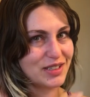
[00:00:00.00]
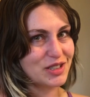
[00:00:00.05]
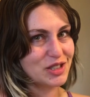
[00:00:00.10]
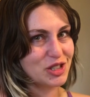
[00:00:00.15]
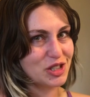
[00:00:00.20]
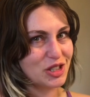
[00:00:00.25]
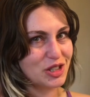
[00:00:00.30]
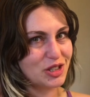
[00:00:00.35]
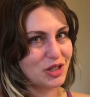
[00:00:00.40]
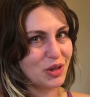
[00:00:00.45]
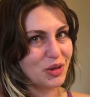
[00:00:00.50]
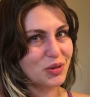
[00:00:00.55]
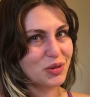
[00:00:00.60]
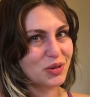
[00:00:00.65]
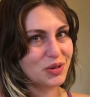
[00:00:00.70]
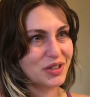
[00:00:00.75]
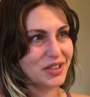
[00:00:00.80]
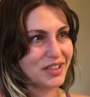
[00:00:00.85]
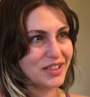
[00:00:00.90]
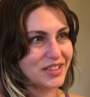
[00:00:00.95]
she
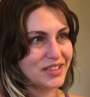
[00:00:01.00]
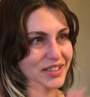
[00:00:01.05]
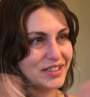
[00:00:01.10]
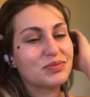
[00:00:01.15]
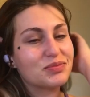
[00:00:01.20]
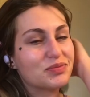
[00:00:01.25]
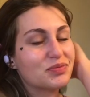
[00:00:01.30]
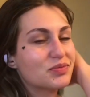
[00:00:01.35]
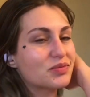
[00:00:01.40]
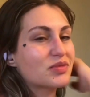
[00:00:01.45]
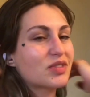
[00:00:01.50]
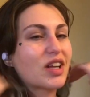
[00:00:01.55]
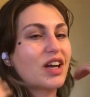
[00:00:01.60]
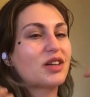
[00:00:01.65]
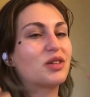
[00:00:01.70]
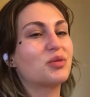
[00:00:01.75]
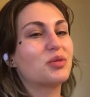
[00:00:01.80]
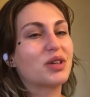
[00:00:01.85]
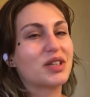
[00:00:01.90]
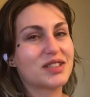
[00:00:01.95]
totally, I
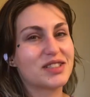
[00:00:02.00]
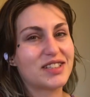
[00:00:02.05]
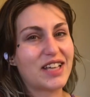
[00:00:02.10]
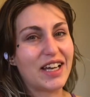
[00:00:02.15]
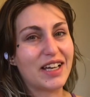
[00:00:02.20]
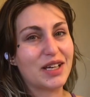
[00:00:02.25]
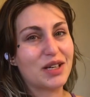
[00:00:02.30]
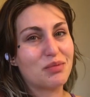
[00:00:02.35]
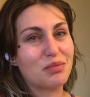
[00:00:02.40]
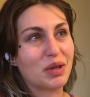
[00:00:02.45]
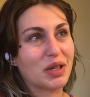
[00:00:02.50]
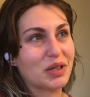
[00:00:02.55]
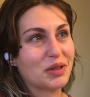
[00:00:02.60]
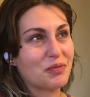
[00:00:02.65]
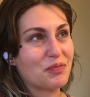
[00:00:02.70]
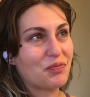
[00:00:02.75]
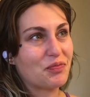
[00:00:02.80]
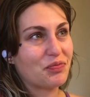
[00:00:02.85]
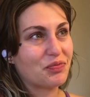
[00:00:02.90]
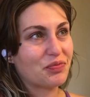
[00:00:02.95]
don't want to say it, but
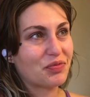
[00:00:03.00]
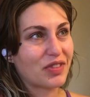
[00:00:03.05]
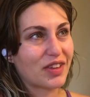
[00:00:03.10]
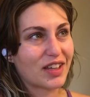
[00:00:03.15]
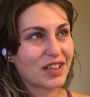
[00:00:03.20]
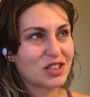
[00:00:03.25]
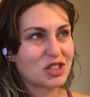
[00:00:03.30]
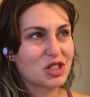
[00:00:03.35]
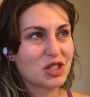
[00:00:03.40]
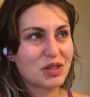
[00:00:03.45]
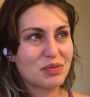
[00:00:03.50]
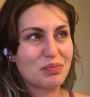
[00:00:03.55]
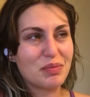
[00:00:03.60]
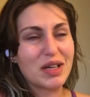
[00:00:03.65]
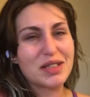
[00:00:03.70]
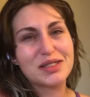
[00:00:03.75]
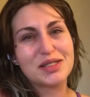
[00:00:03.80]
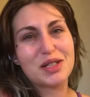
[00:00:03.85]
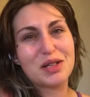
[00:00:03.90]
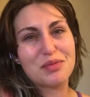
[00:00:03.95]
she
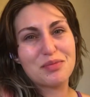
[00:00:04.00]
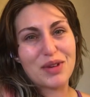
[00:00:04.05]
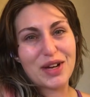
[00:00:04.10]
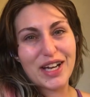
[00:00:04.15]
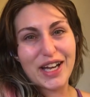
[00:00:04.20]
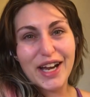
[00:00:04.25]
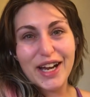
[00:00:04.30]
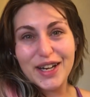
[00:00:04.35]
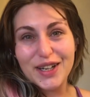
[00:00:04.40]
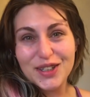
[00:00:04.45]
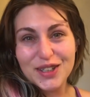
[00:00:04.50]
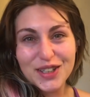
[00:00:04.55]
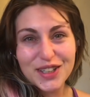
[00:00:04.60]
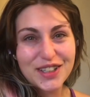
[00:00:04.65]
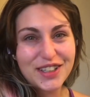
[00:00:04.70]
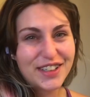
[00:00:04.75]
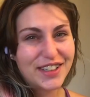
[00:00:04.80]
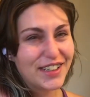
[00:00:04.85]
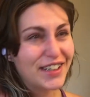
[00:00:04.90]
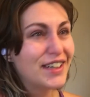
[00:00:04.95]
messed up my hair,
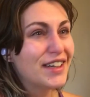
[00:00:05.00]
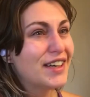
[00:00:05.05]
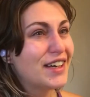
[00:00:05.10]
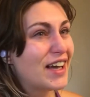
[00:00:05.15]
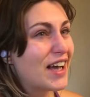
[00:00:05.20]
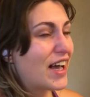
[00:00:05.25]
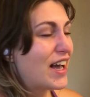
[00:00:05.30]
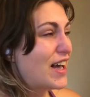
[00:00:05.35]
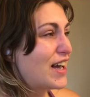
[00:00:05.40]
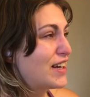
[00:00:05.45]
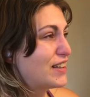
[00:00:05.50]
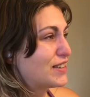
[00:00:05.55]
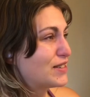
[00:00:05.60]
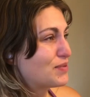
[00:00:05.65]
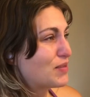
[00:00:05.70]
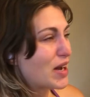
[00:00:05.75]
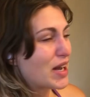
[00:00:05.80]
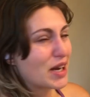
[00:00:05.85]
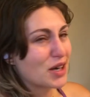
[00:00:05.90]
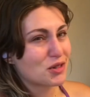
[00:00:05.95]
and
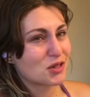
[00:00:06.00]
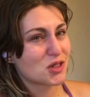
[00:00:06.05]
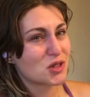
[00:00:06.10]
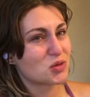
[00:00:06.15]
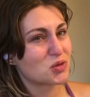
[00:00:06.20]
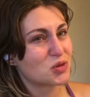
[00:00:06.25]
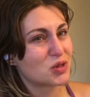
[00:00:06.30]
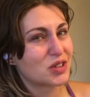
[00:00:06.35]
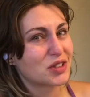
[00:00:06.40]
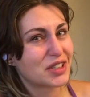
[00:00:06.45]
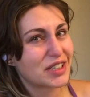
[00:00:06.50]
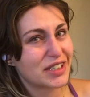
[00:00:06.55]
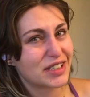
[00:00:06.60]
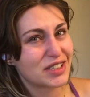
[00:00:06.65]
my hair was really